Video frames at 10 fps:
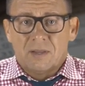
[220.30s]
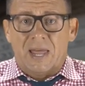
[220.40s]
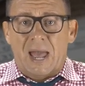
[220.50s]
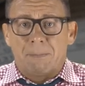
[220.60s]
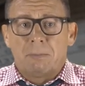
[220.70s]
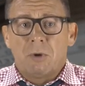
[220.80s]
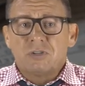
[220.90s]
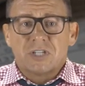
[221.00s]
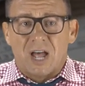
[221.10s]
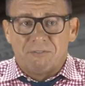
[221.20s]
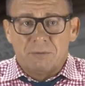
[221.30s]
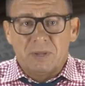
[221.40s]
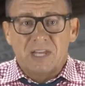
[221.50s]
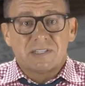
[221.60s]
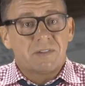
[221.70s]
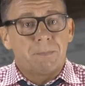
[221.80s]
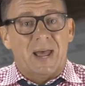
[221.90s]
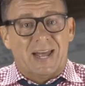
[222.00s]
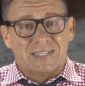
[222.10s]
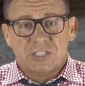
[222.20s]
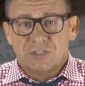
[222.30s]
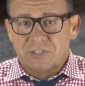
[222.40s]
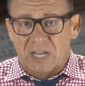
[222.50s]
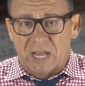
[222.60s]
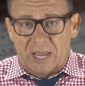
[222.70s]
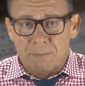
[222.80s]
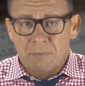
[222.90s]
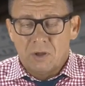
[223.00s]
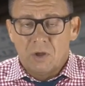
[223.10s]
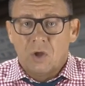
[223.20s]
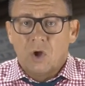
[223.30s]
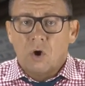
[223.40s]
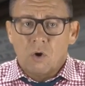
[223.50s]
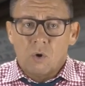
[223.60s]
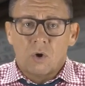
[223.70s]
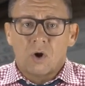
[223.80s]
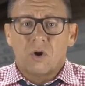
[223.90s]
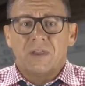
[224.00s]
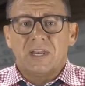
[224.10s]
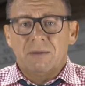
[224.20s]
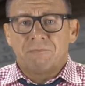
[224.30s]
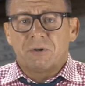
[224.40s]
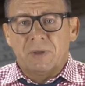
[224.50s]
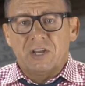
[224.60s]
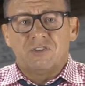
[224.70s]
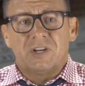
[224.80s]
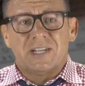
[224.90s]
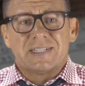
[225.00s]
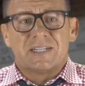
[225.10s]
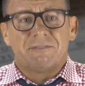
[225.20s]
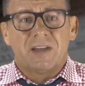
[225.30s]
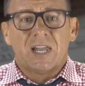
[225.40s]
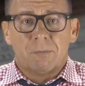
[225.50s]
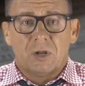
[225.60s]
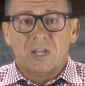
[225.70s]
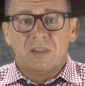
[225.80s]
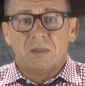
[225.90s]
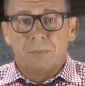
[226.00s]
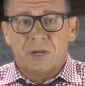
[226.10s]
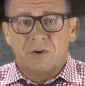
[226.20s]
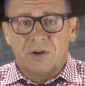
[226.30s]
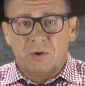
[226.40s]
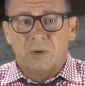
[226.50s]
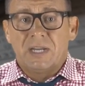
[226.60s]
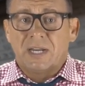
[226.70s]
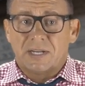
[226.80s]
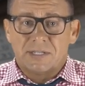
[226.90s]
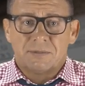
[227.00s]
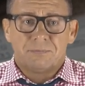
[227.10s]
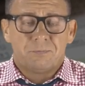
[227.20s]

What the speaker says: They happen most often because of the passage of time or that information isn't available in the period we need it.